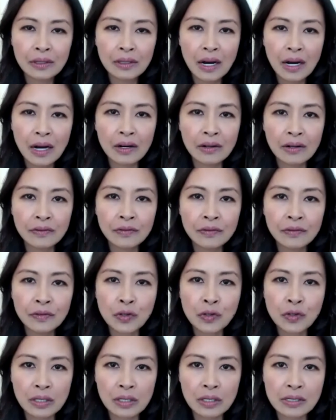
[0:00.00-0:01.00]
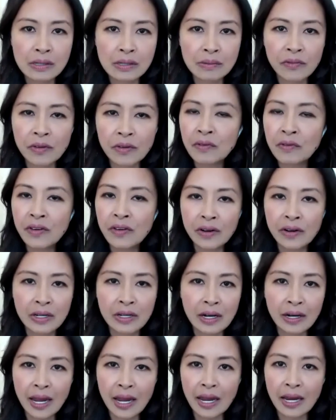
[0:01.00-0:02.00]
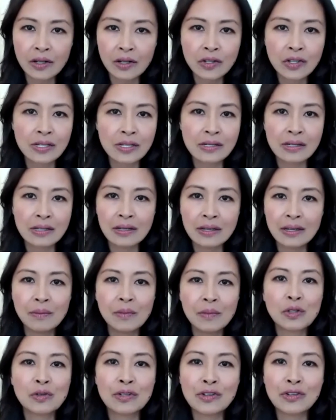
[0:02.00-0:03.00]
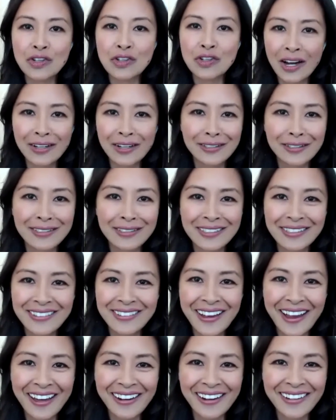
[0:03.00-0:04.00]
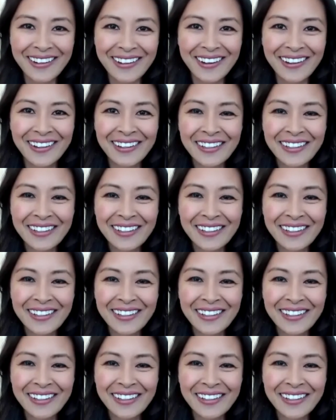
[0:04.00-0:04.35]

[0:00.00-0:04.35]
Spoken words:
of journalism from a very young age. As an immigrant child in Canada,